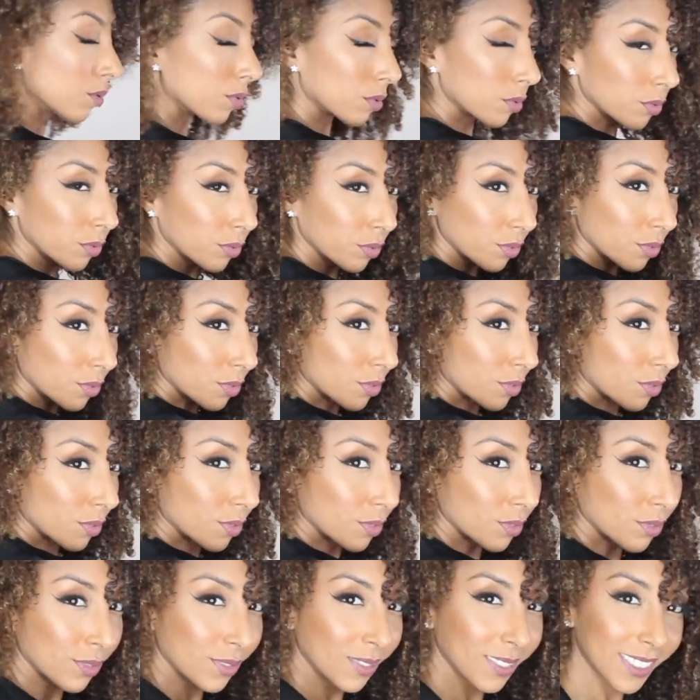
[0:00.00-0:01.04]
really is a
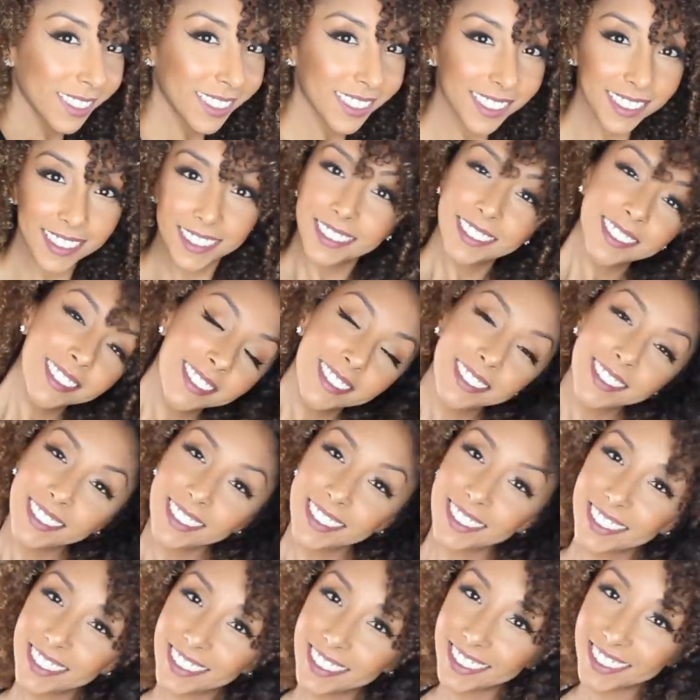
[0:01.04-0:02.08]
form-fitting
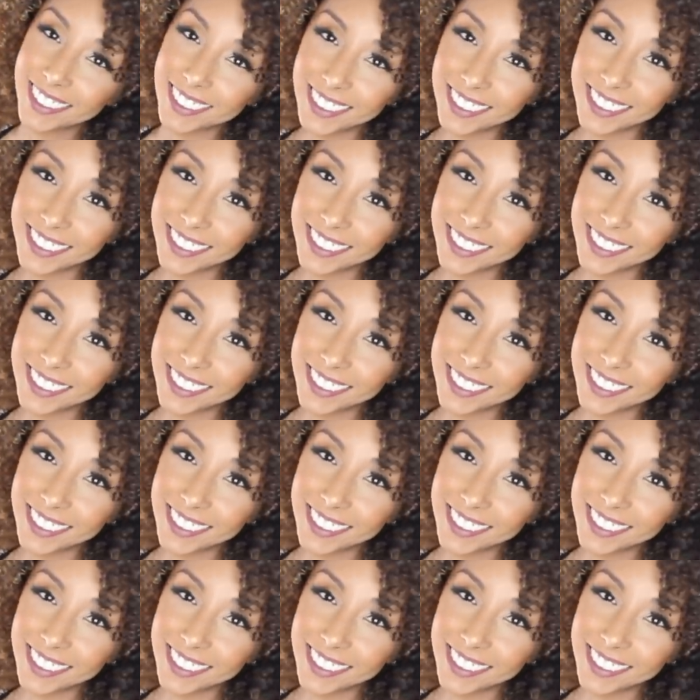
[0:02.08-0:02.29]
dress.